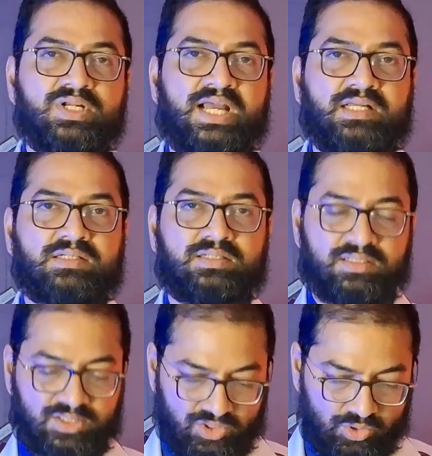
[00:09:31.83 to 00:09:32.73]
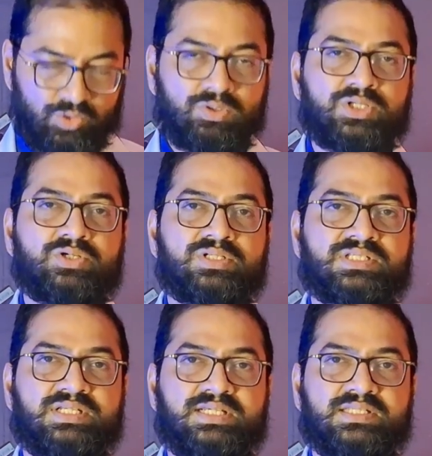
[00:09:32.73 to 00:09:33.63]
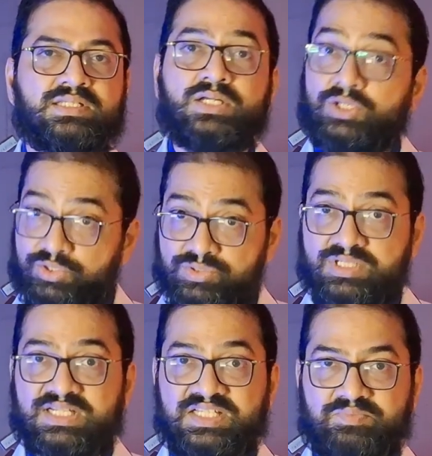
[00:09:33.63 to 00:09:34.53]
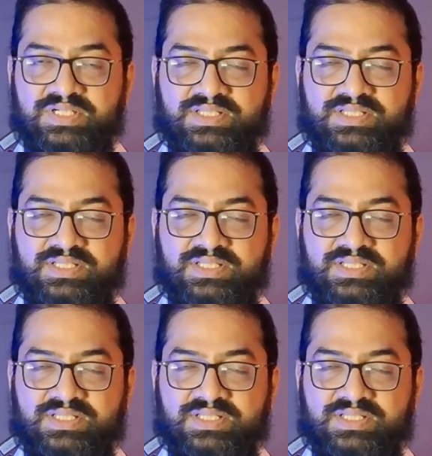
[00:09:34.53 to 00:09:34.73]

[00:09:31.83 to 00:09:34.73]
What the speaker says: your anger, lower your stress, use stress